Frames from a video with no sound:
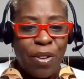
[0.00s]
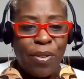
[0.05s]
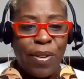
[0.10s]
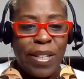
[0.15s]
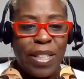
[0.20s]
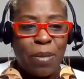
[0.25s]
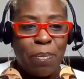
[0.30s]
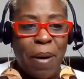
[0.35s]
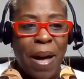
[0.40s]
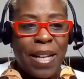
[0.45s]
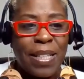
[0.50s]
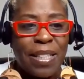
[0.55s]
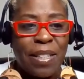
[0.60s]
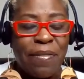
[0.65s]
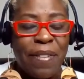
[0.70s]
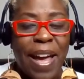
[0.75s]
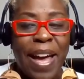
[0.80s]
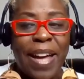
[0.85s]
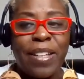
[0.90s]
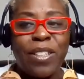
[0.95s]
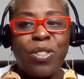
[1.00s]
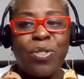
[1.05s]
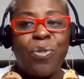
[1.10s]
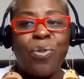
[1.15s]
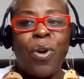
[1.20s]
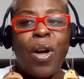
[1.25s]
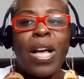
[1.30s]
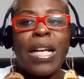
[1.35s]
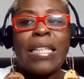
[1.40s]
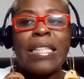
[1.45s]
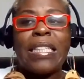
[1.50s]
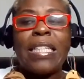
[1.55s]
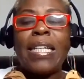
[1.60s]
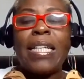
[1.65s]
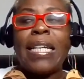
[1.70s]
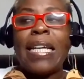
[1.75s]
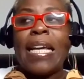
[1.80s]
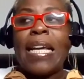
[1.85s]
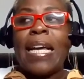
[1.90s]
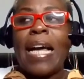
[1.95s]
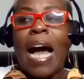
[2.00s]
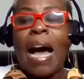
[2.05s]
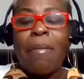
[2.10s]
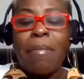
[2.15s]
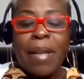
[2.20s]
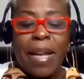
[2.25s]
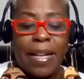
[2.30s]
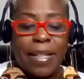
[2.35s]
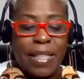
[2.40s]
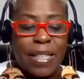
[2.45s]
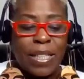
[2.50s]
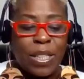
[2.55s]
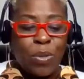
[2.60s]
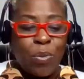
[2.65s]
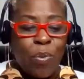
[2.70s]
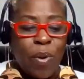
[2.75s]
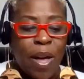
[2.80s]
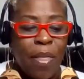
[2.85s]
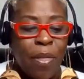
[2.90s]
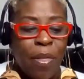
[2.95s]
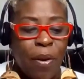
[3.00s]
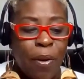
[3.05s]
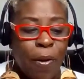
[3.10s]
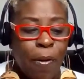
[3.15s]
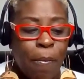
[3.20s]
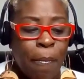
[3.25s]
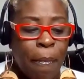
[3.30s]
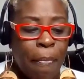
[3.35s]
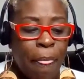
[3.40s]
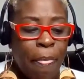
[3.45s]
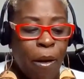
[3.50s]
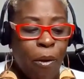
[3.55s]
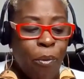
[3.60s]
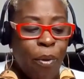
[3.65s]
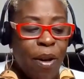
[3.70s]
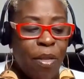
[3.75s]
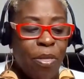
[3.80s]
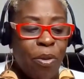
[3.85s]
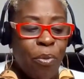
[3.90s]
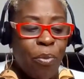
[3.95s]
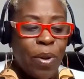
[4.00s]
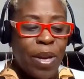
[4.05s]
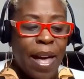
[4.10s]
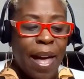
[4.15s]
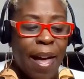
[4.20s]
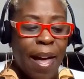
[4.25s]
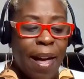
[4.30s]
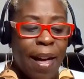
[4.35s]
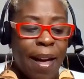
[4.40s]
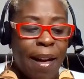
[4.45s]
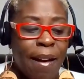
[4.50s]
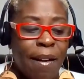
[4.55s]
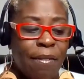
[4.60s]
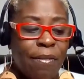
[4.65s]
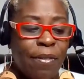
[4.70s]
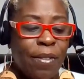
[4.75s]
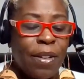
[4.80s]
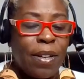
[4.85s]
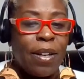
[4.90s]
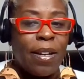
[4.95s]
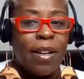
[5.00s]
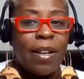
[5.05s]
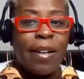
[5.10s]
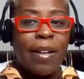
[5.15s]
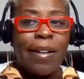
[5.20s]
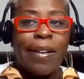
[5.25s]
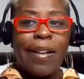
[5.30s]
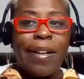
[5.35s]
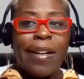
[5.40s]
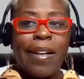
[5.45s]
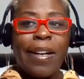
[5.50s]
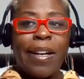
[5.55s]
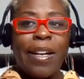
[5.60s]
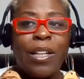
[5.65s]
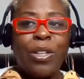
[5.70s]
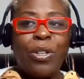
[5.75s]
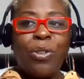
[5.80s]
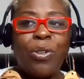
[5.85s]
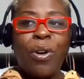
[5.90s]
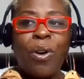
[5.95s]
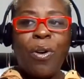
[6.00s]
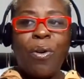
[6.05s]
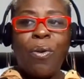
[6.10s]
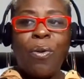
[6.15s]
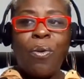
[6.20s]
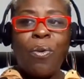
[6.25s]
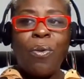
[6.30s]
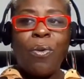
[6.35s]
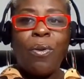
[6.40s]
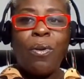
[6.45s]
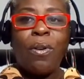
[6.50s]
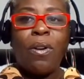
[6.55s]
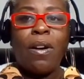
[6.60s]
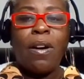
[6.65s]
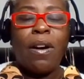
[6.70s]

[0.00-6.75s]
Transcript: you this positive attitude. See, I'm like this, whether we have, we'll